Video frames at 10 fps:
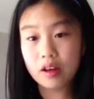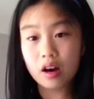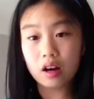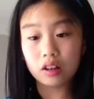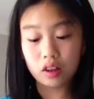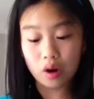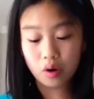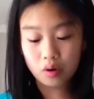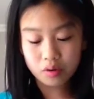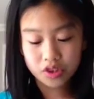a
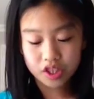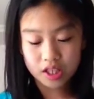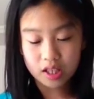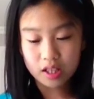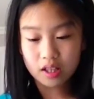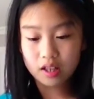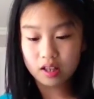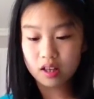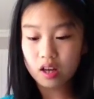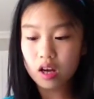low G,
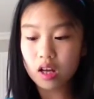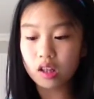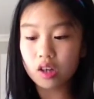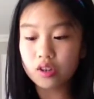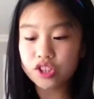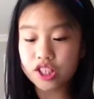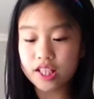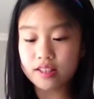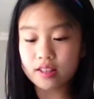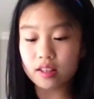low
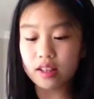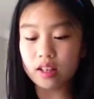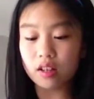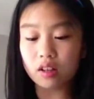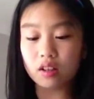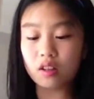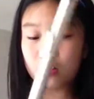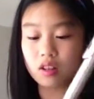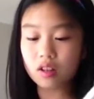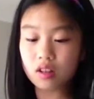G is a little.
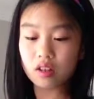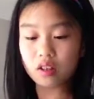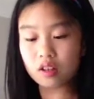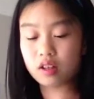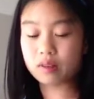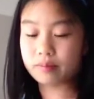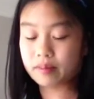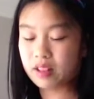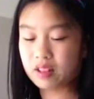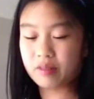Um,
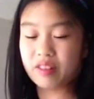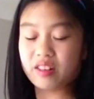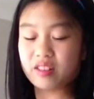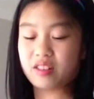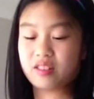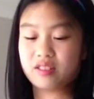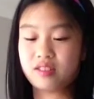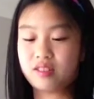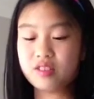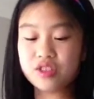uh, well, it's, it's
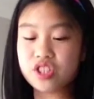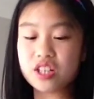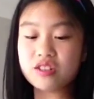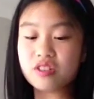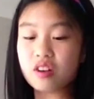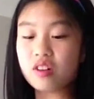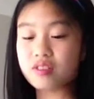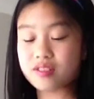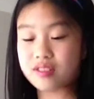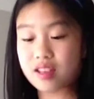the G's are all
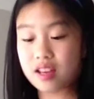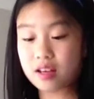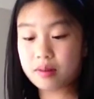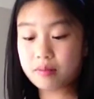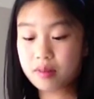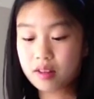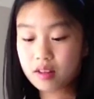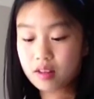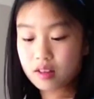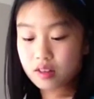the same.
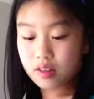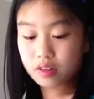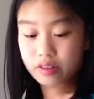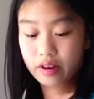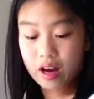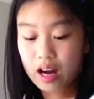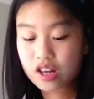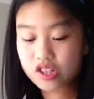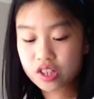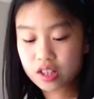Uh, the
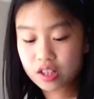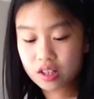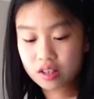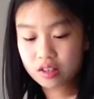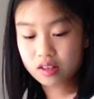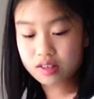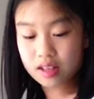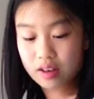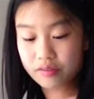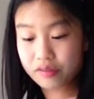high G,
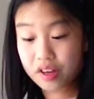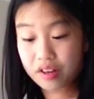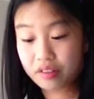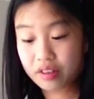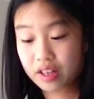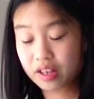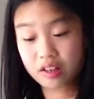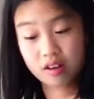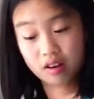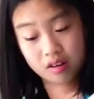same
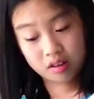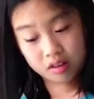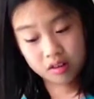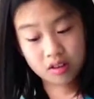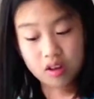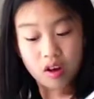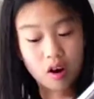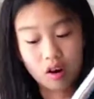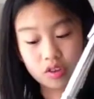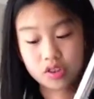fingering. All
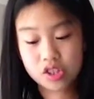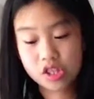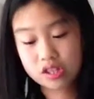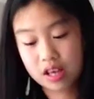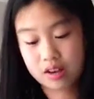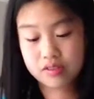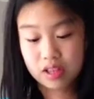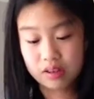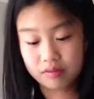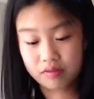all the G's have
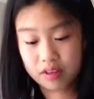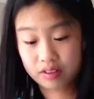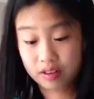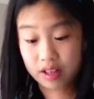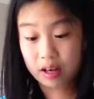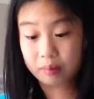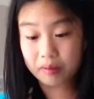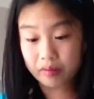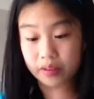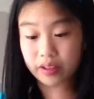same fingering. I'm
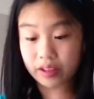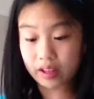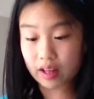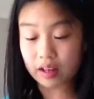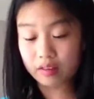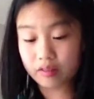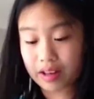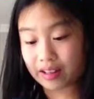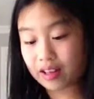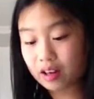even looking at it
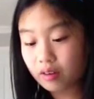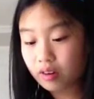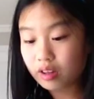right now.